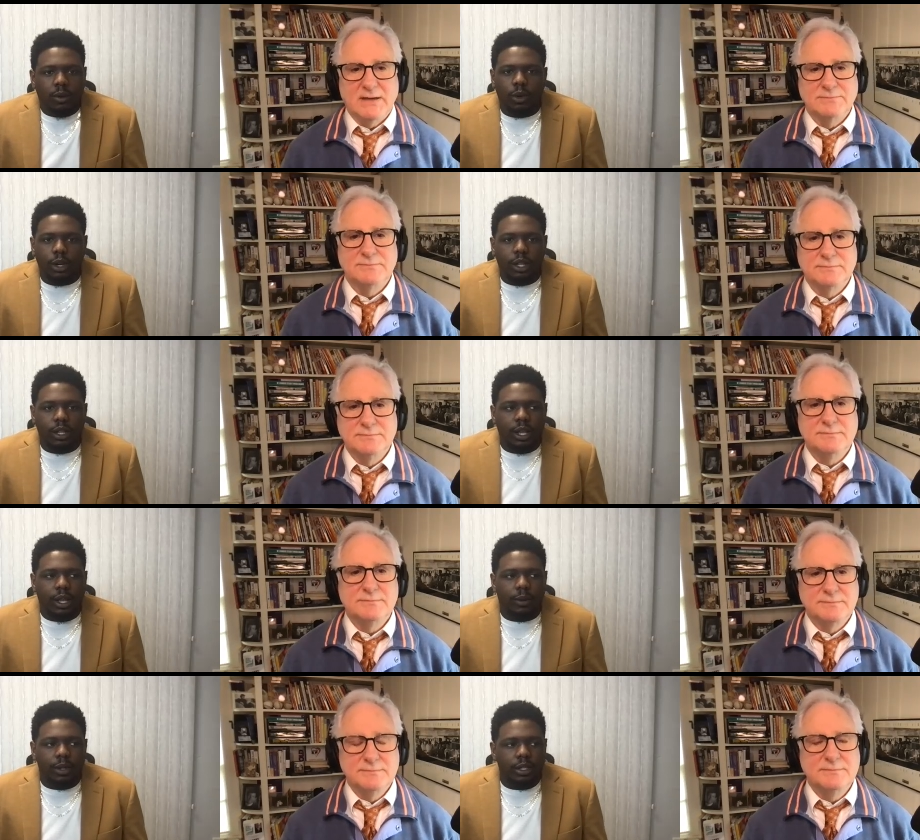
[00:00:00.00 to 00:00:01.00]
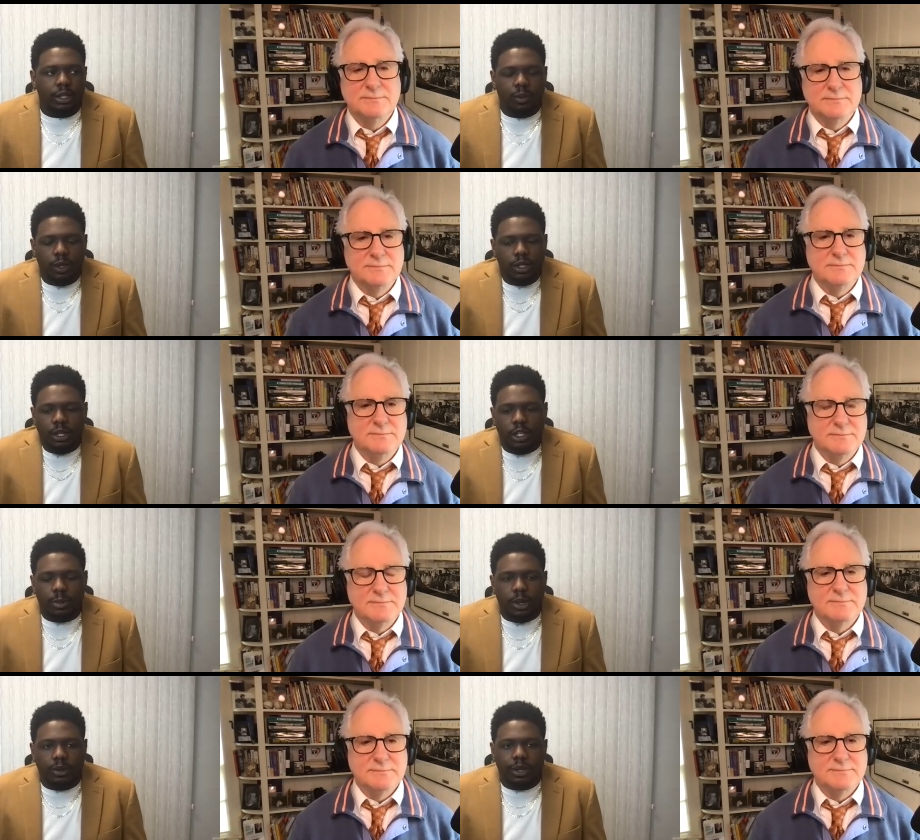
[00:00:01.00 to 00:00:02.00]
Speaker 1: yeah. what are they, what is what is their
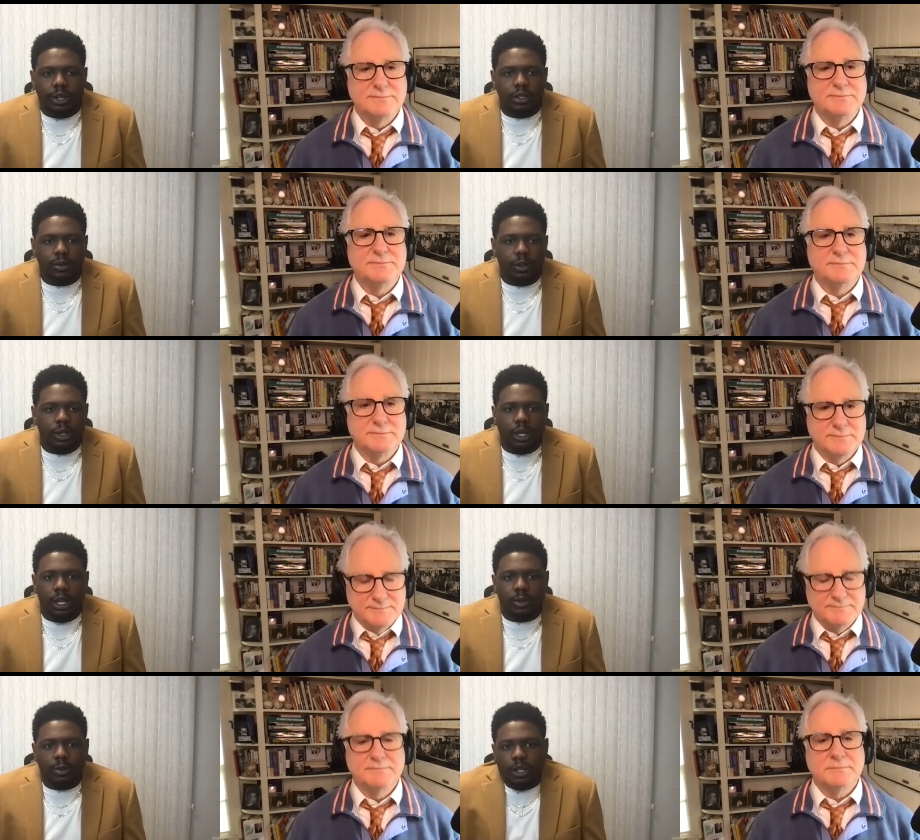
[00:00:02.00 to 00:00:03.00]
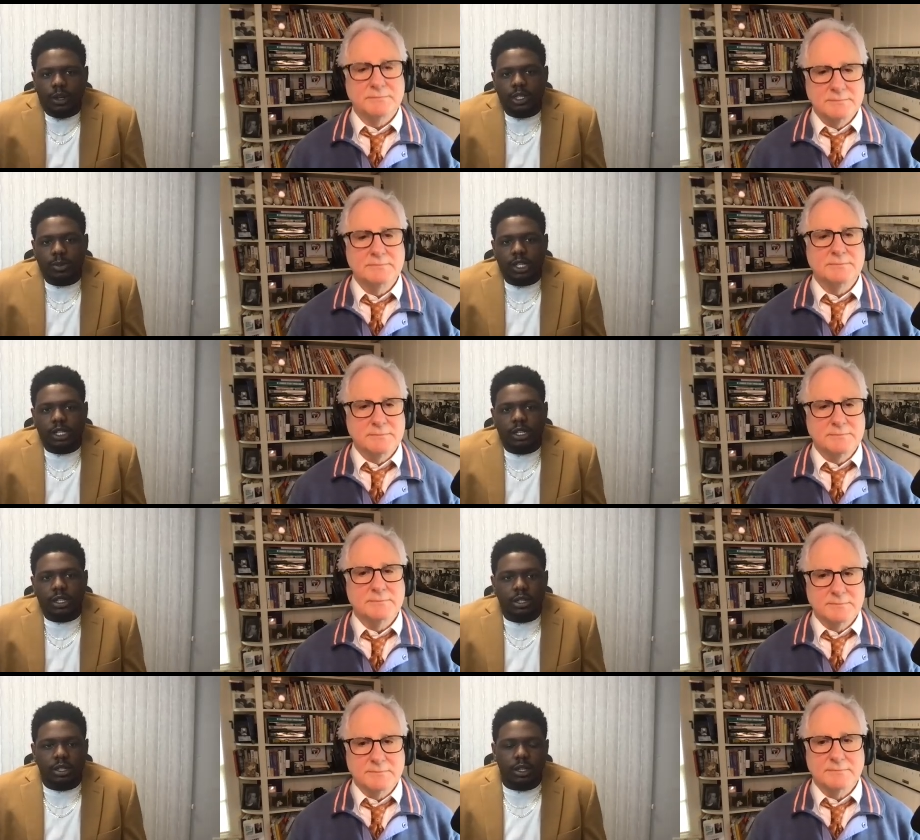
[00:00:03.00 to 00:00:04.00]
experience, what are their their
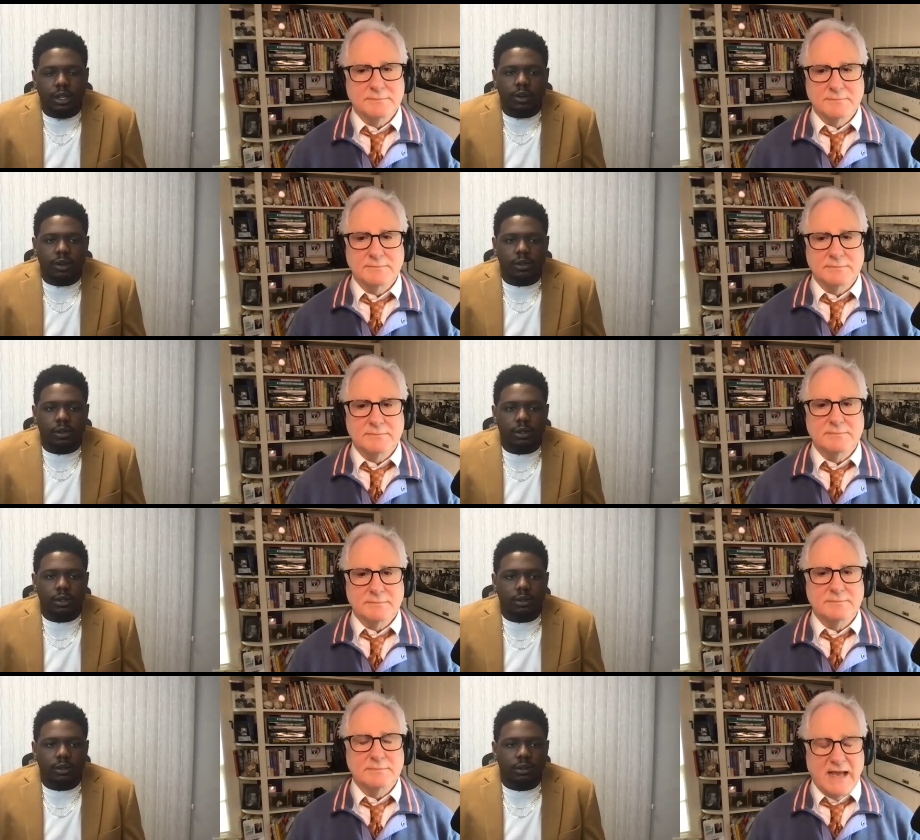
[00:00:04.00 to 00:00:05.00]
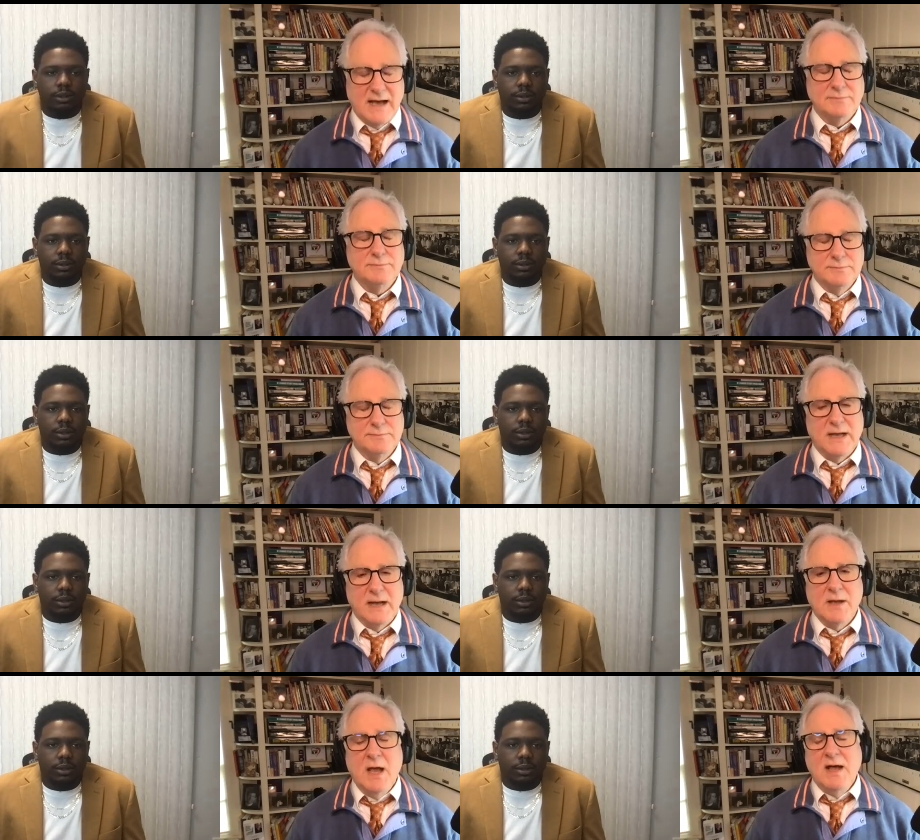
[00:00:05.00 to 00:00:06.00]
expectations and their goals.
Speaker 2: Yeah,
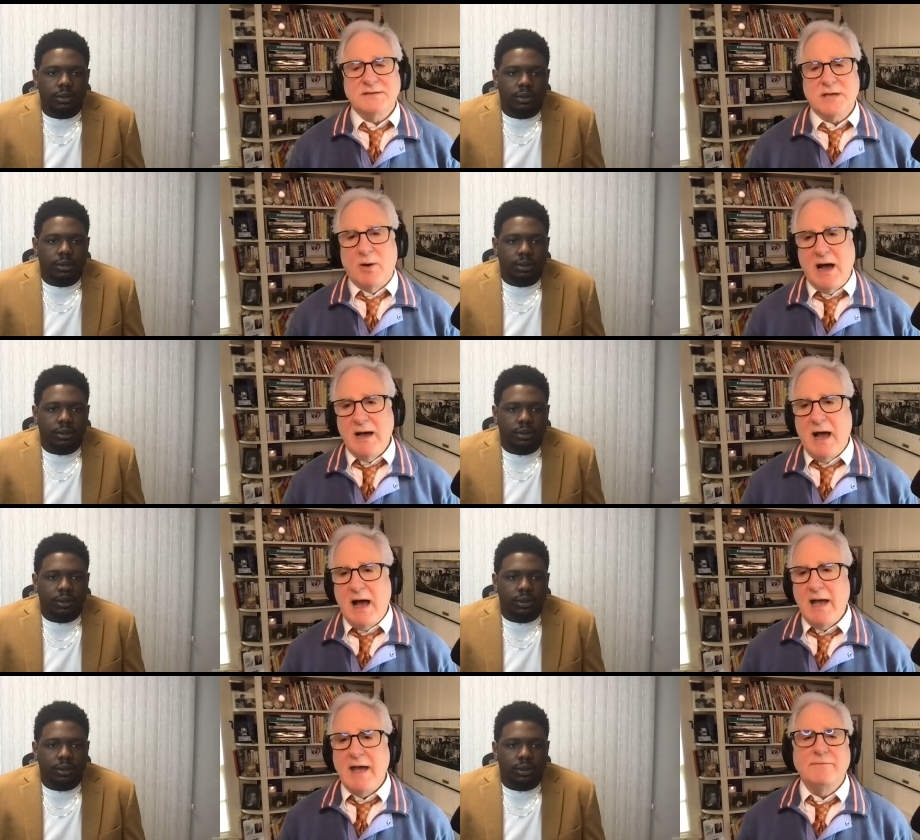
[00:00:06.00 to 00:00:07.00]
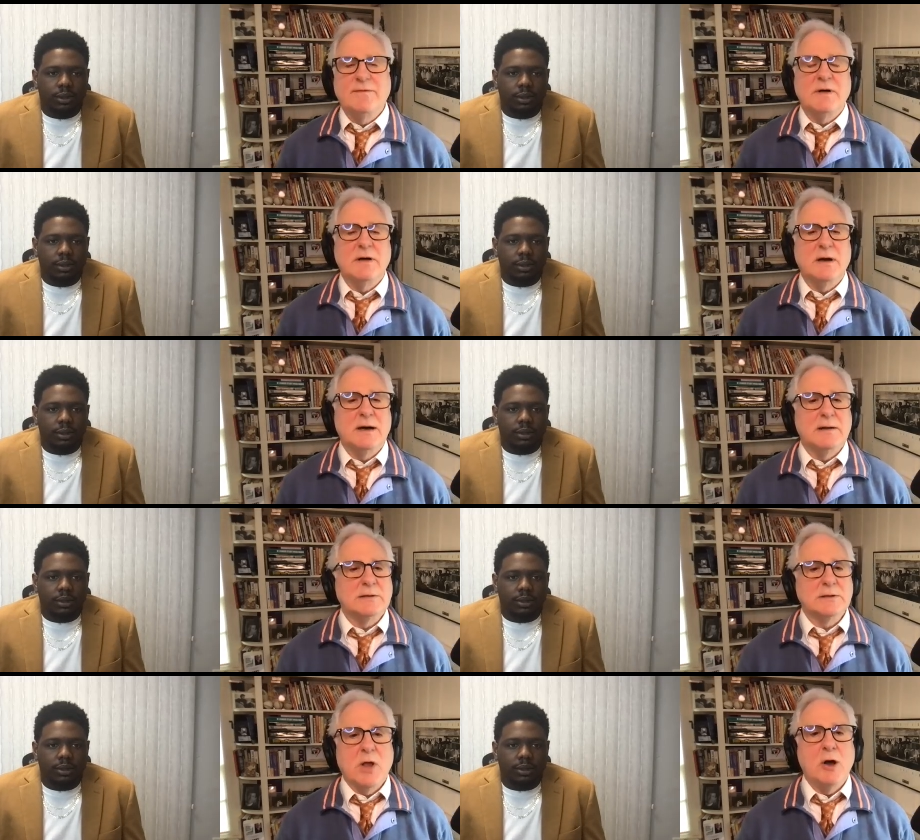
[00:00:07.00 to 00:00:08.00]
yeah. So I I have
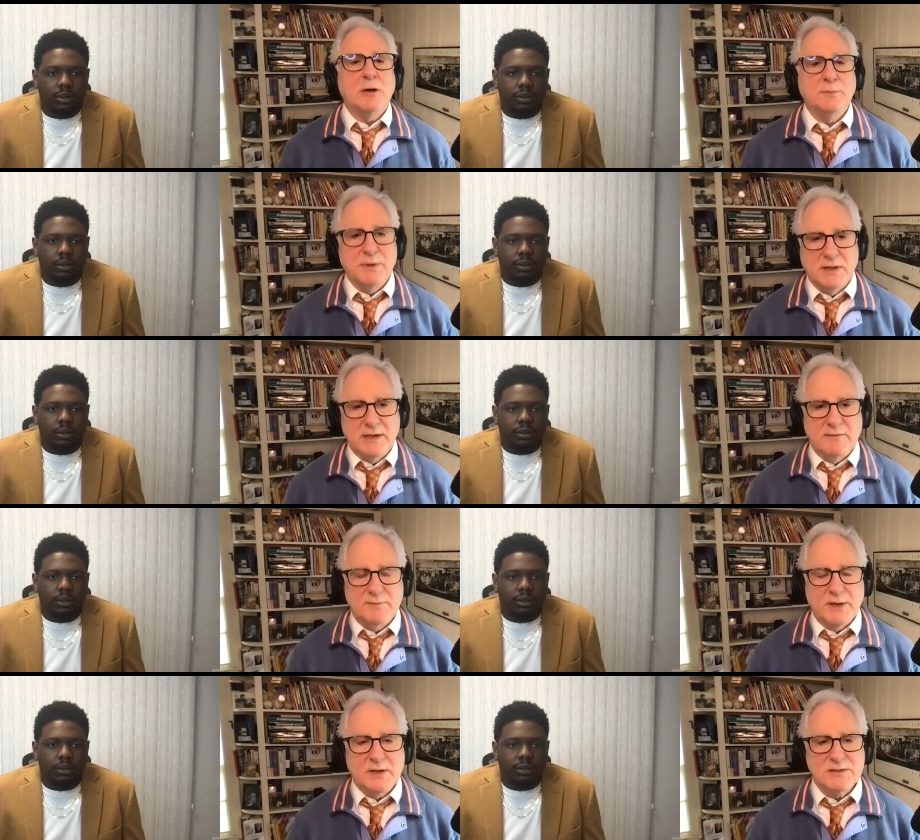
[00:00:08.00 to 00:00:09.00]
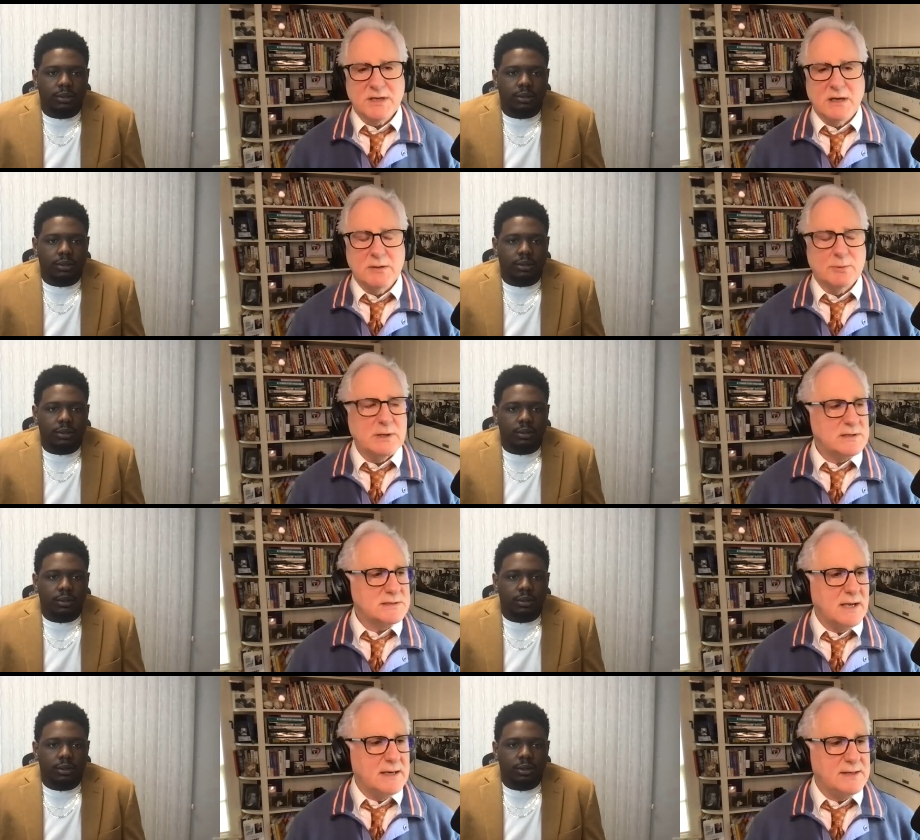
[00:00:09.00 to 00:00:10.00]
uh, long believed, because uh, real
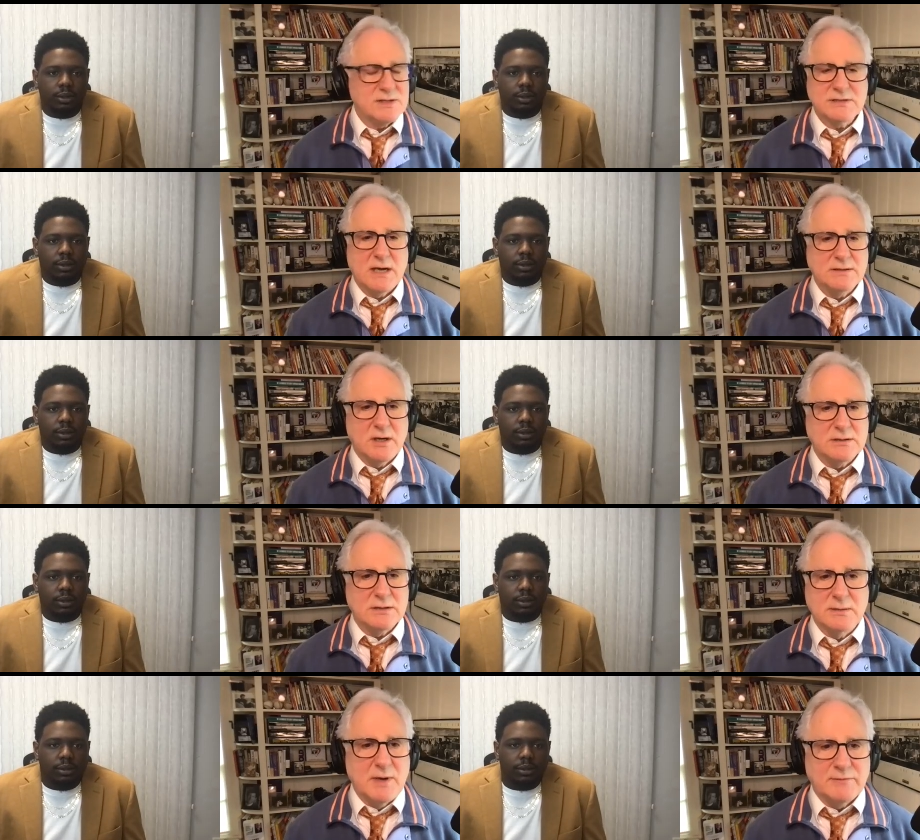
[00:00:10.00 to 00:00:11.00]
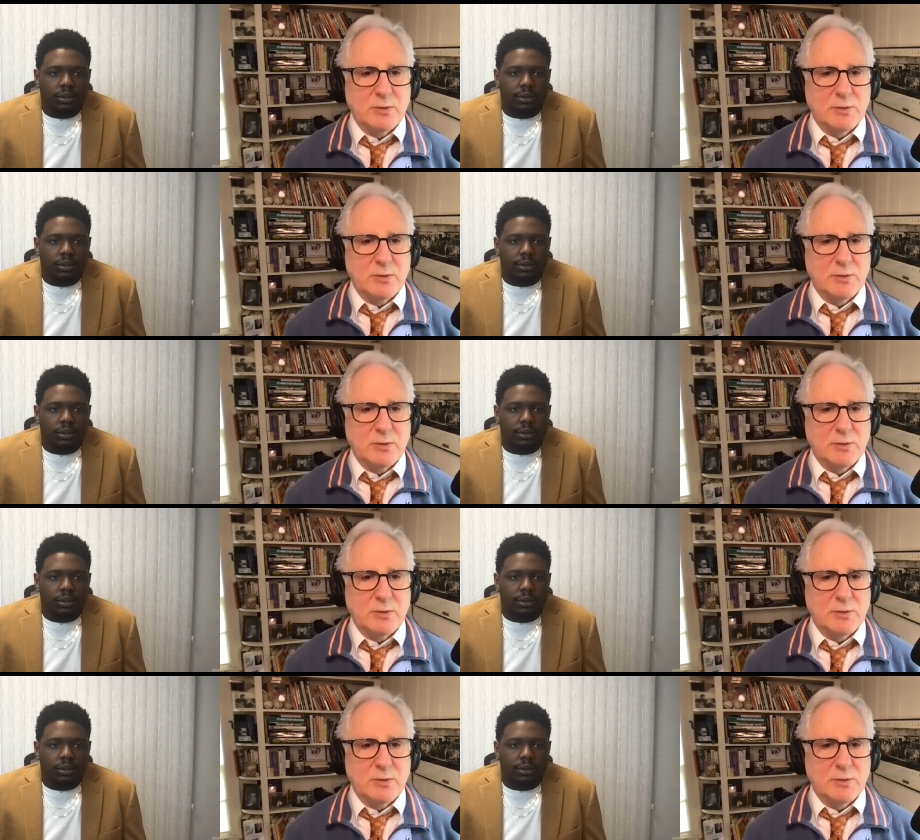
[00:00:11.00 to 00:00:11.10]
estate agents, I talk to them